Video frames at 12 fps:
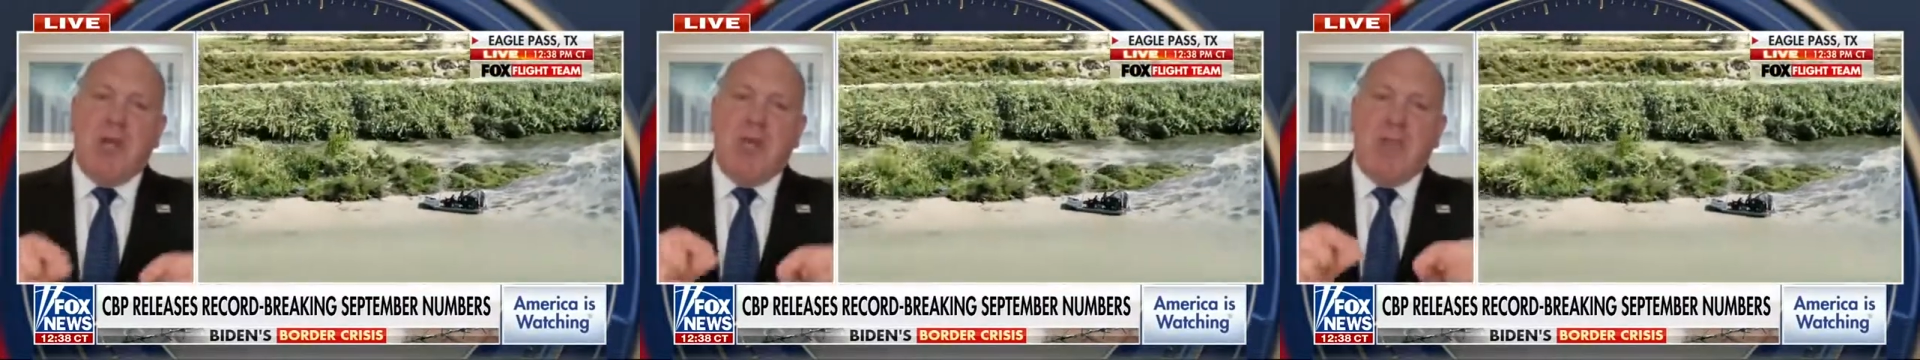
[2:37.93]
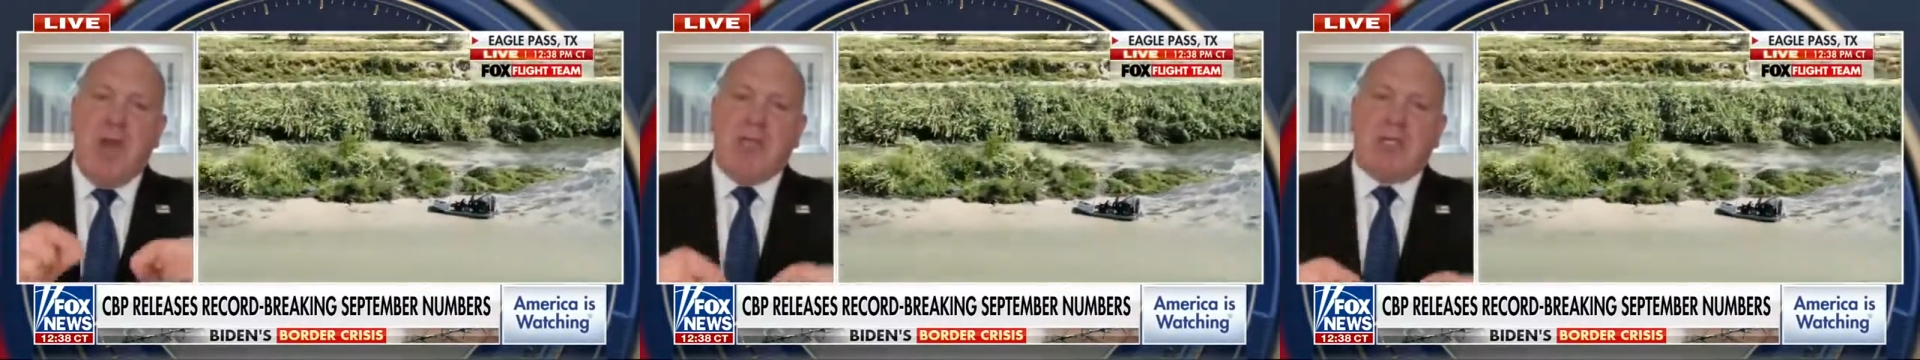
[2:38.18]

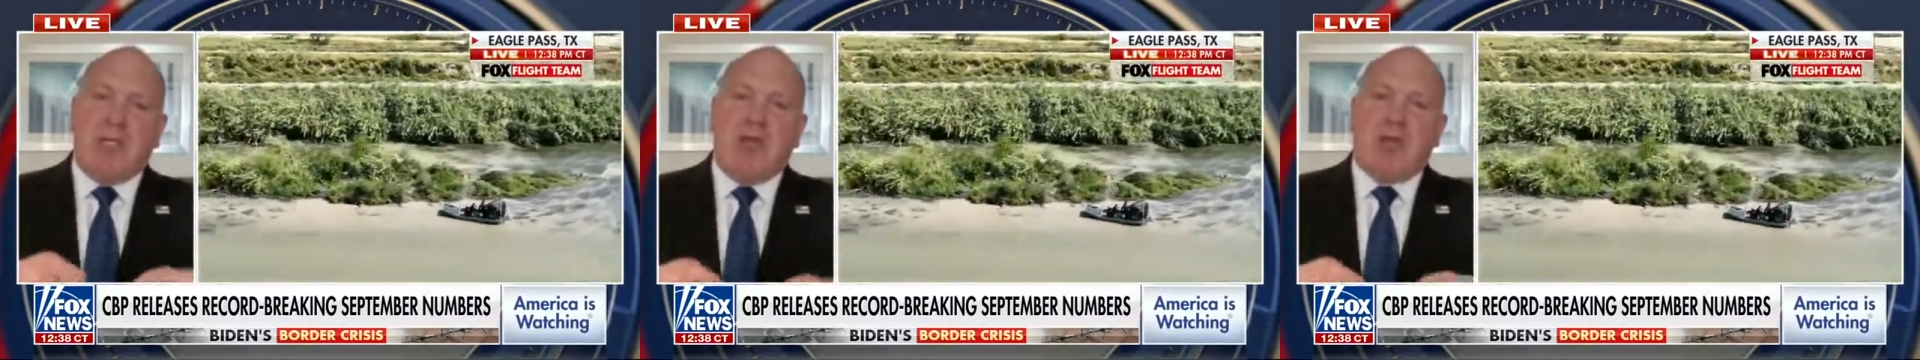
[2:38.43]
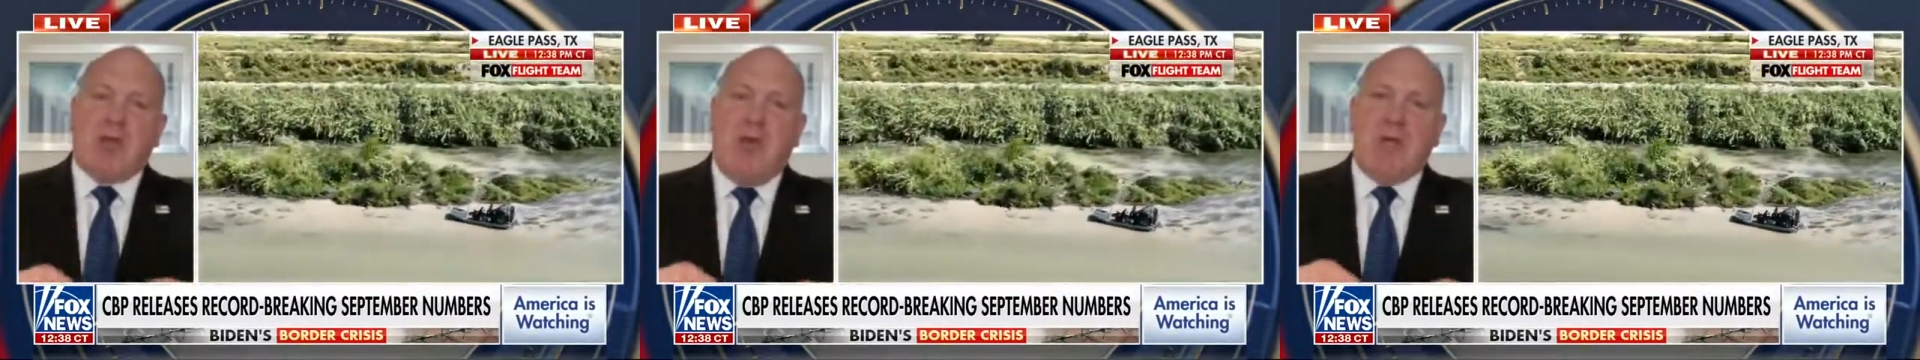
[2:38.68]

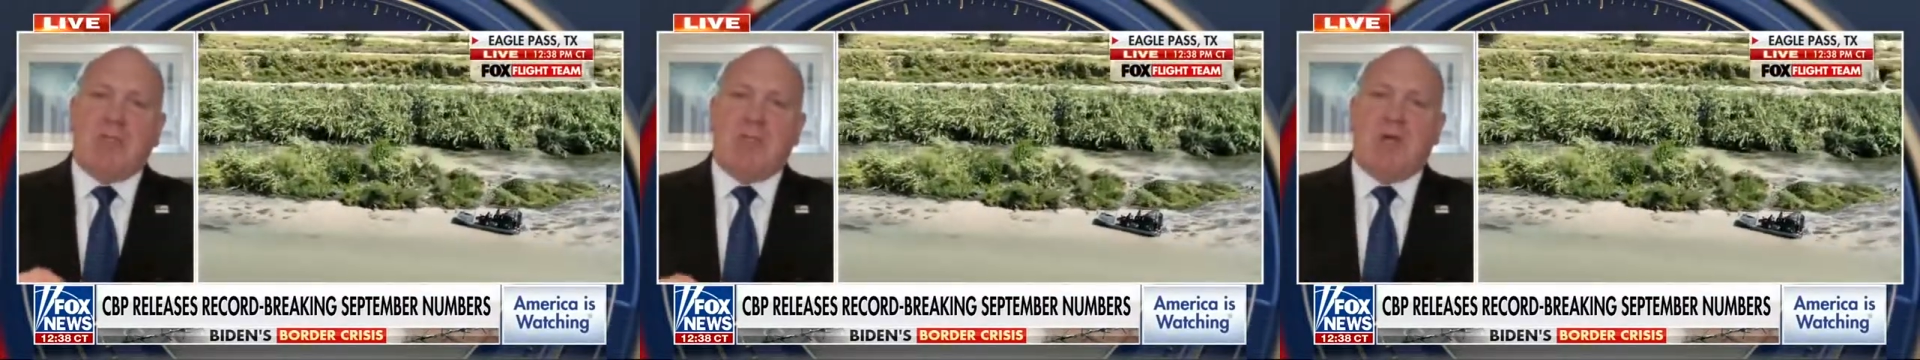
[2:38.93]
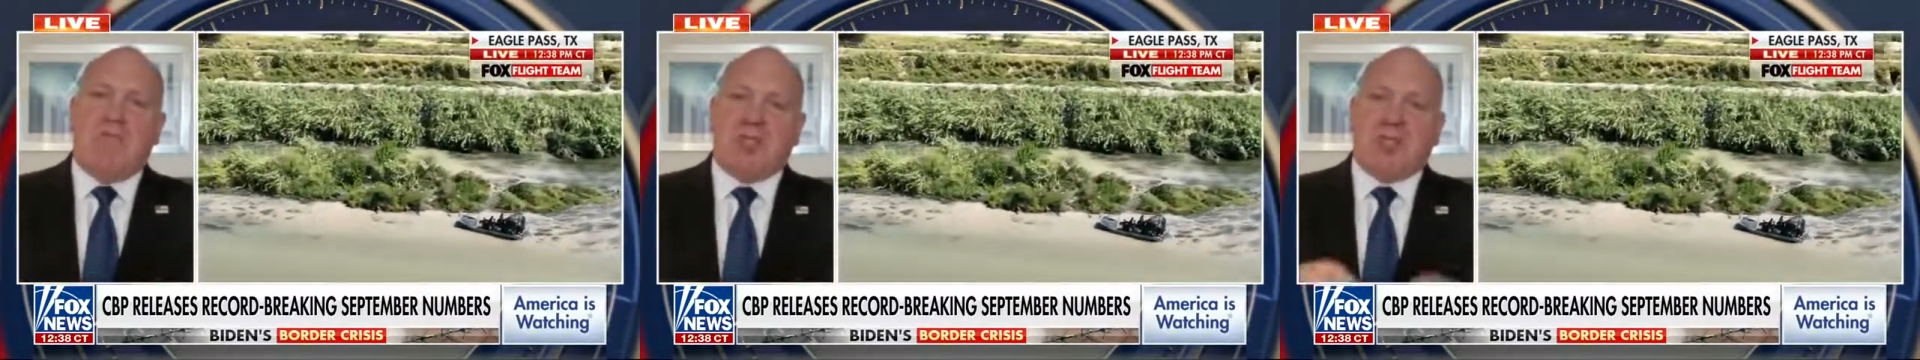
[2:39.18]
humanitarian crisis
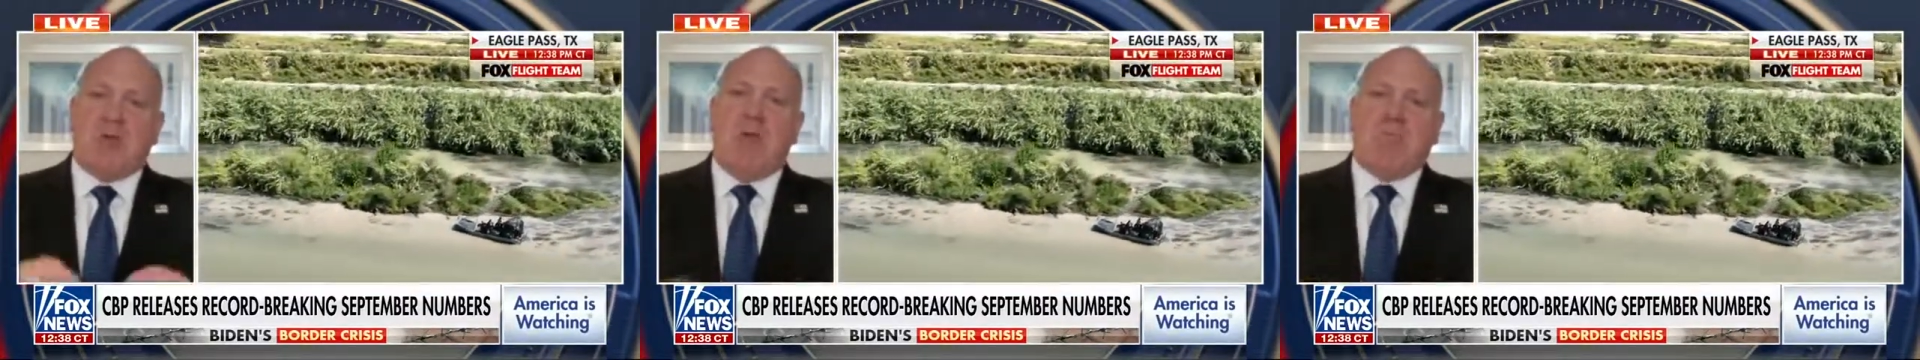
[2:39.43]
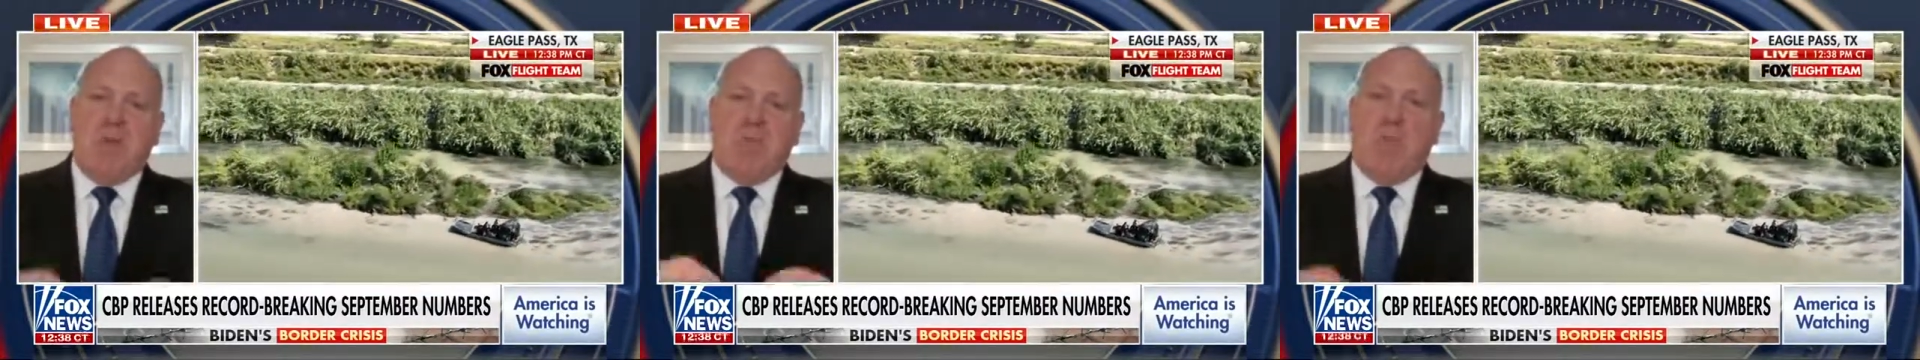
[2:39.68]
of
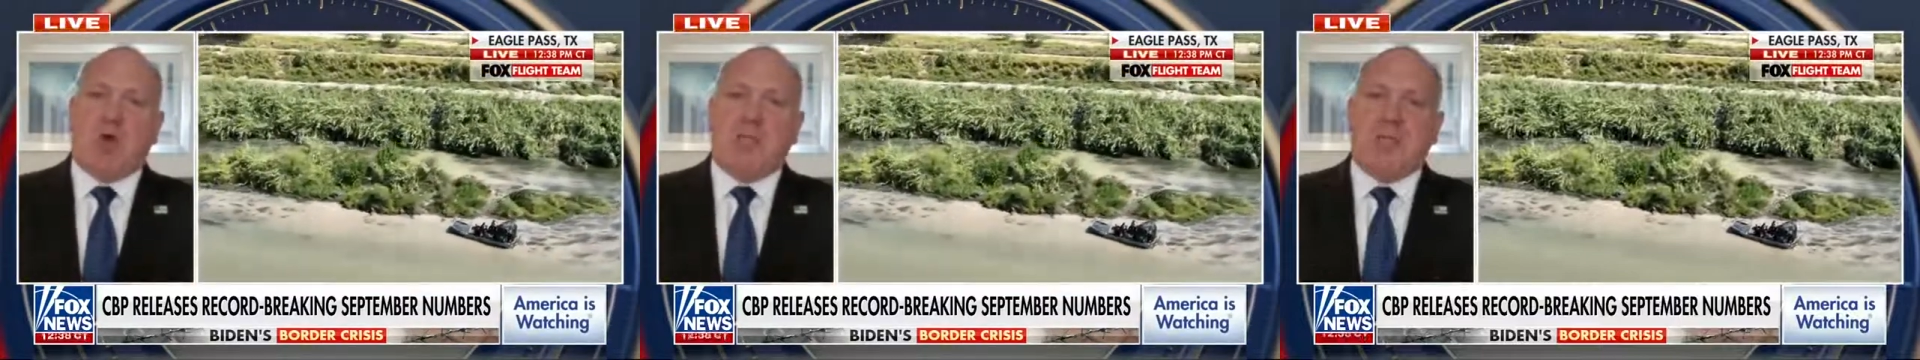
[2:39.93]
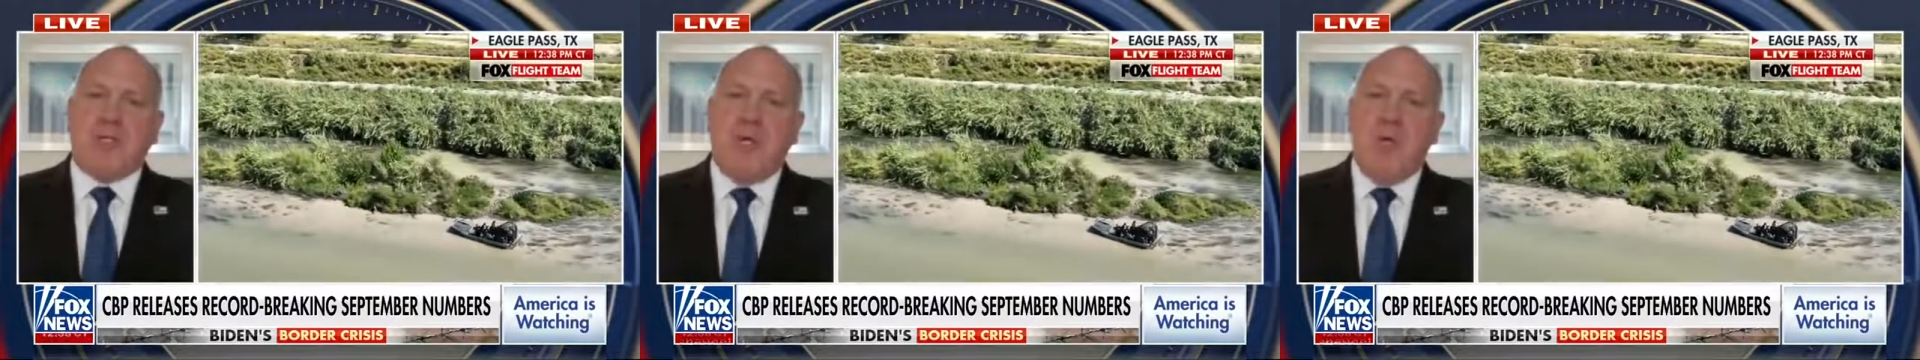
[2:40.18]
historic
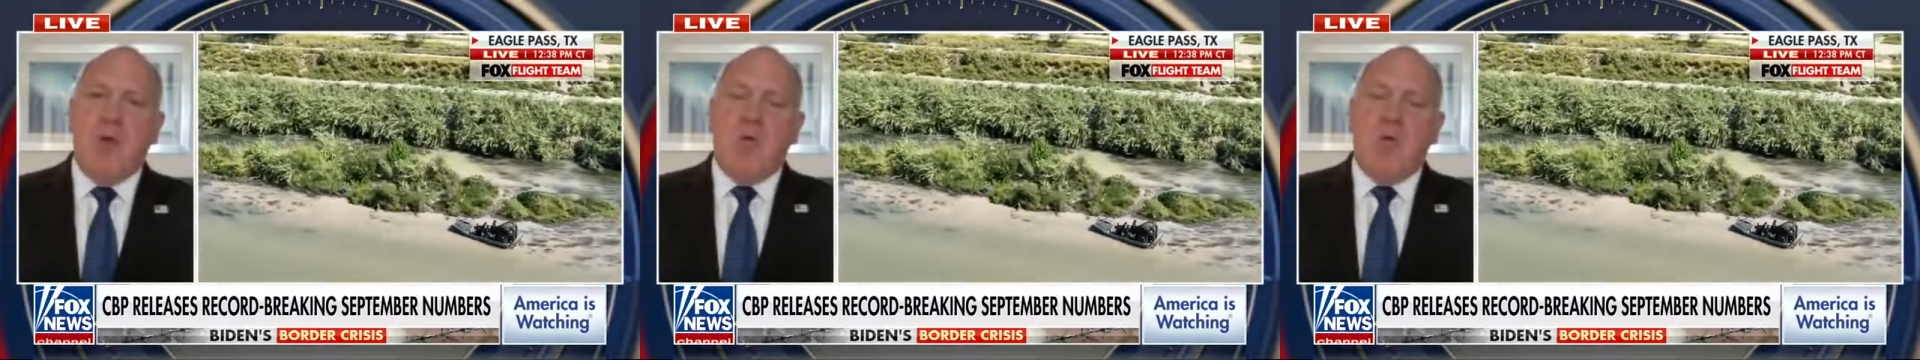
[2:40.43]
proportions,